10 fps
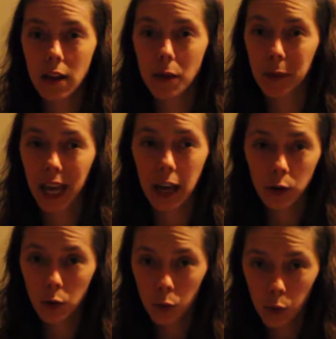The
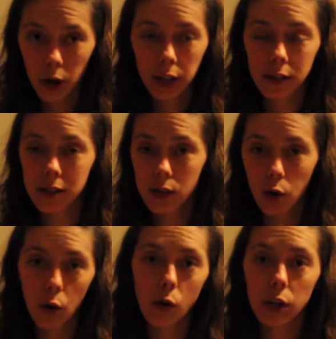mechanical one's
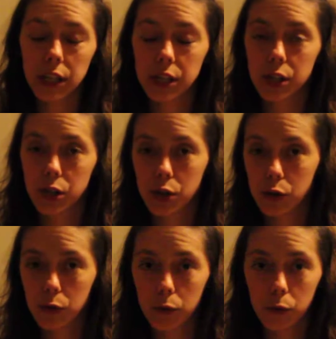goal is
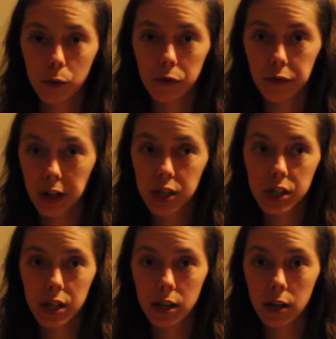to
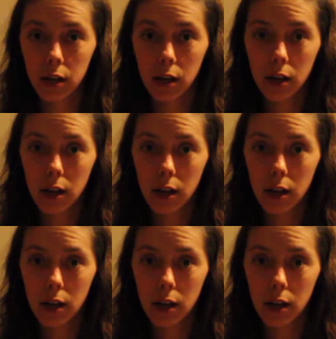function